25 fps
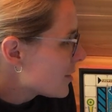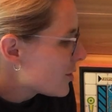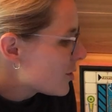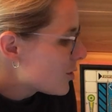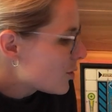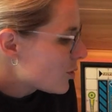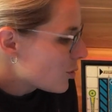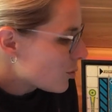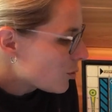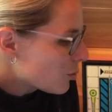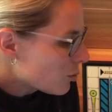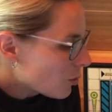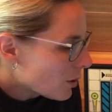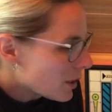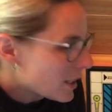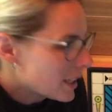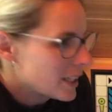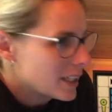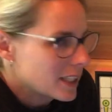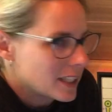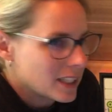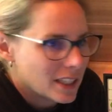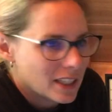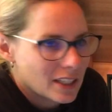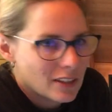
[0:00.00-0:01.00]

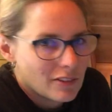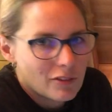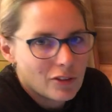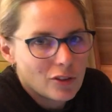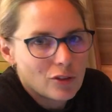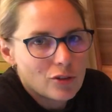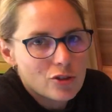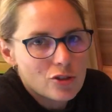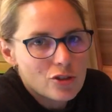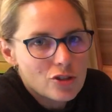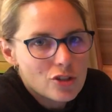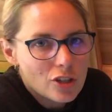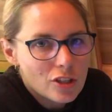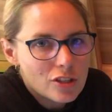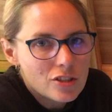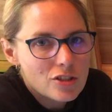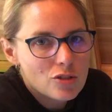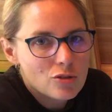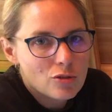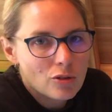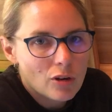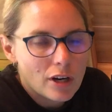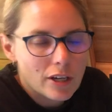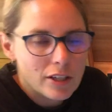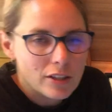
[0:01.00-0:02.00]
tricky if you're just
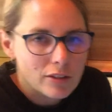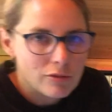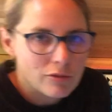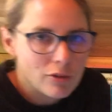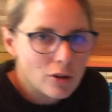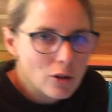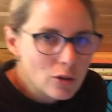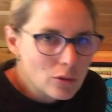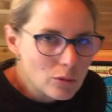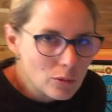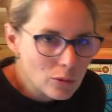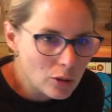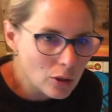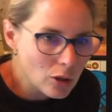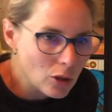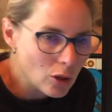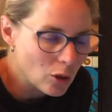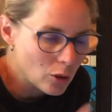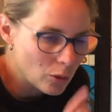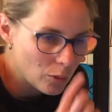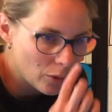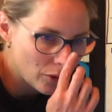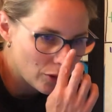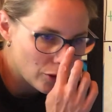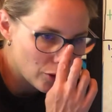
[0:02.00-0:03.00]
trying to follow
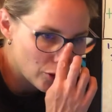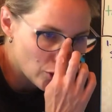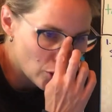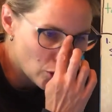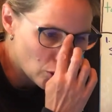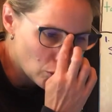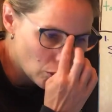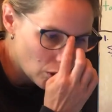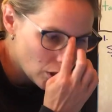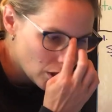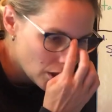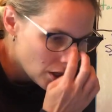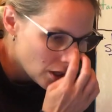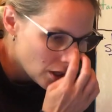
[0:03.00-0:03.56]
along with the note.